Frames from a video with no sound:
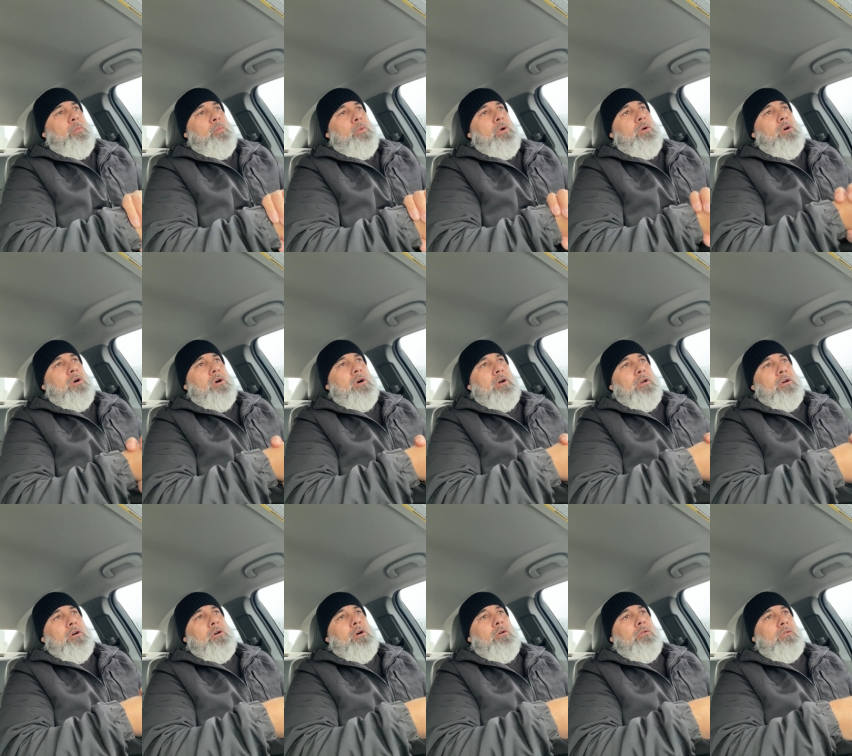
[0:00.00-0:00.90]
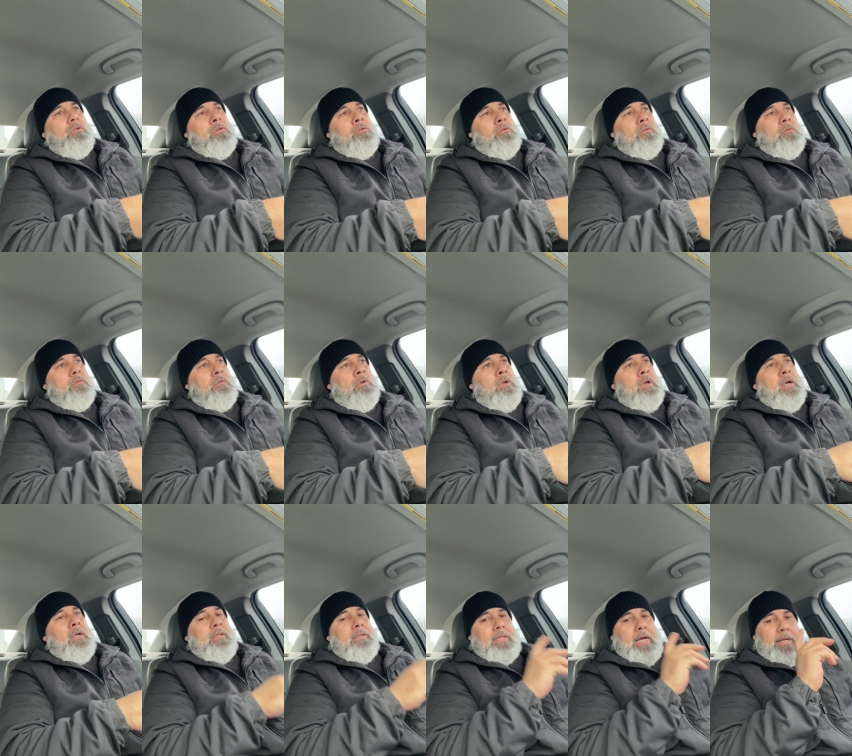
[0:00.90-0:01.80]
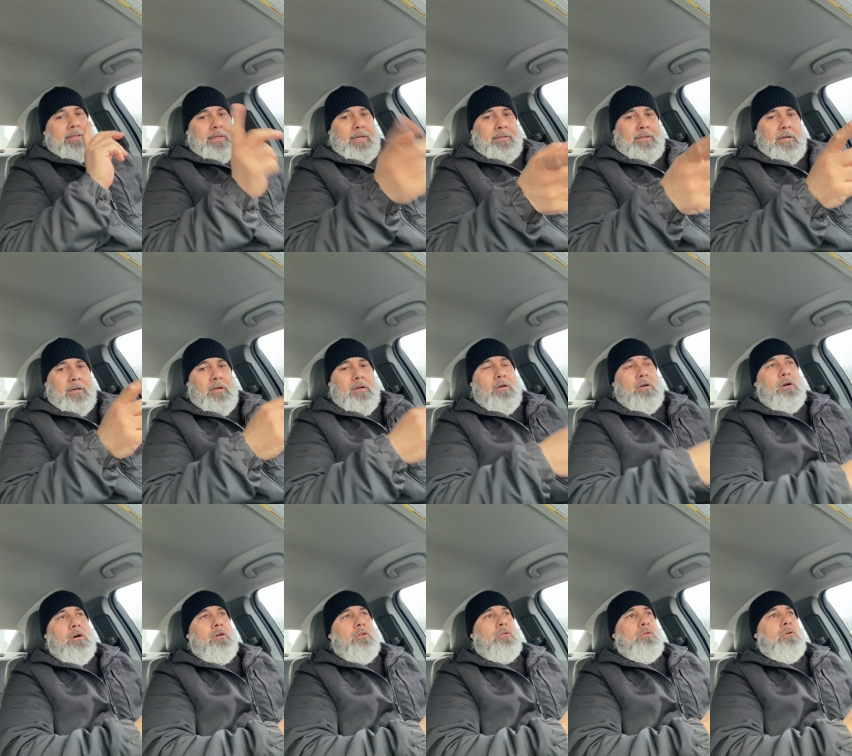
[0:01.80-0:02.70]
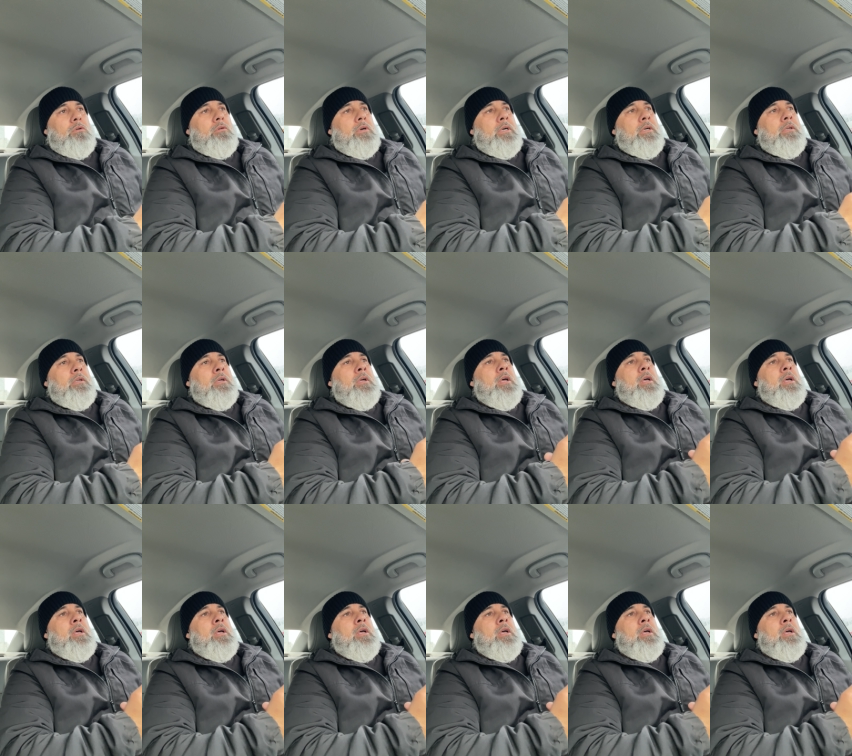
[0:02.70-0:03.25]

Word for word: we all gonna go through. Tatas are gonna go through it.